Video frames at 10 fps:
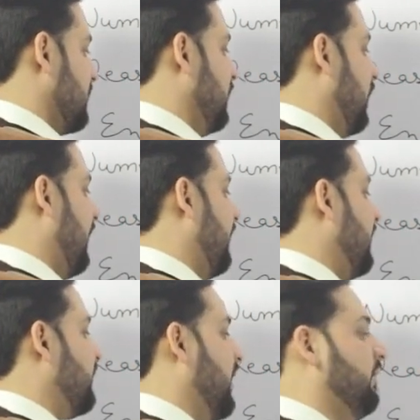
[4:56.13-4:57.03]
you have
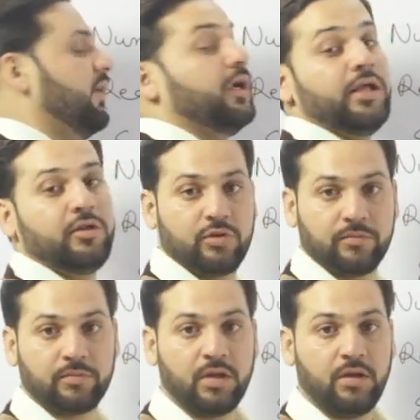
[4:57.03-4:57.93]
an
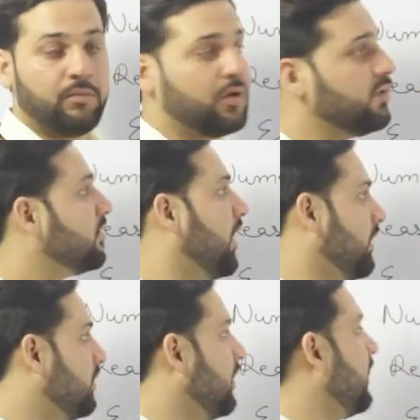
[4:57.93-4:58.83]
advantage, because
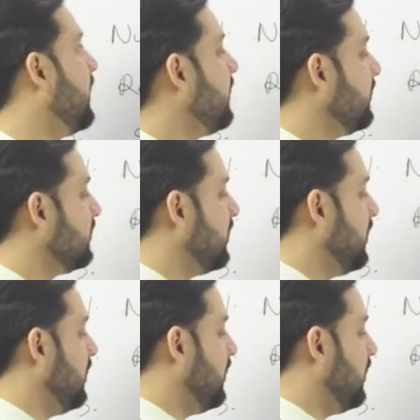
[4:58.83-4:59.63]
I think it is